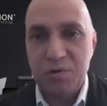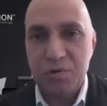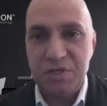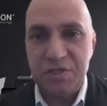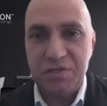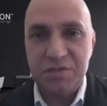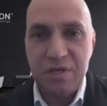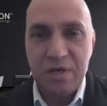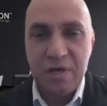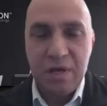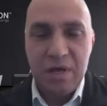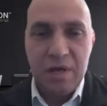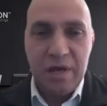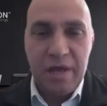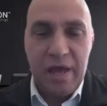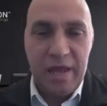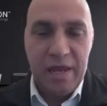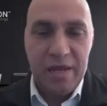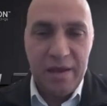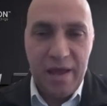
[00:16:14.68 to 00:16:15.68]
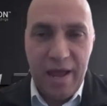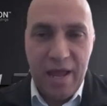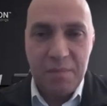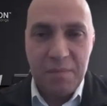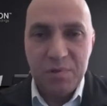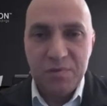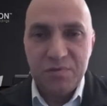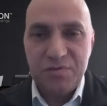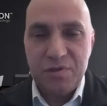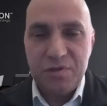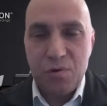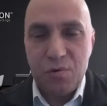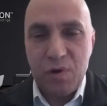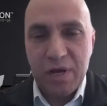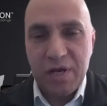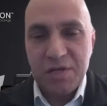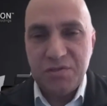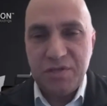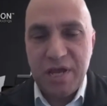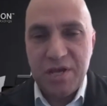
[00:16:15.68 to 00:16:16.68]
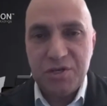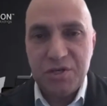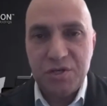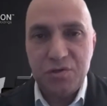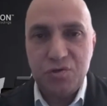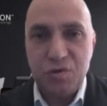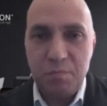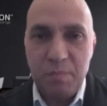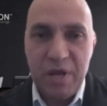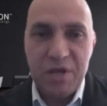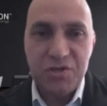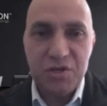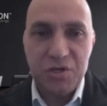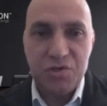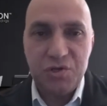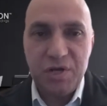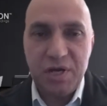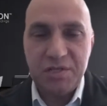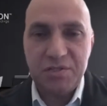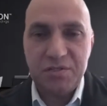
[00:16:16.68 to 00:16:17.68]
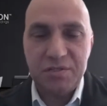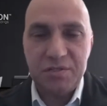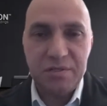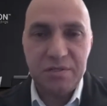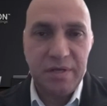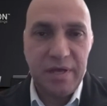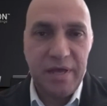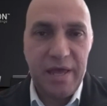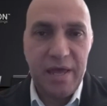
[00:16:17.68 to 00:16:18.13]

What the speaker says: it enables the organization to measure trust.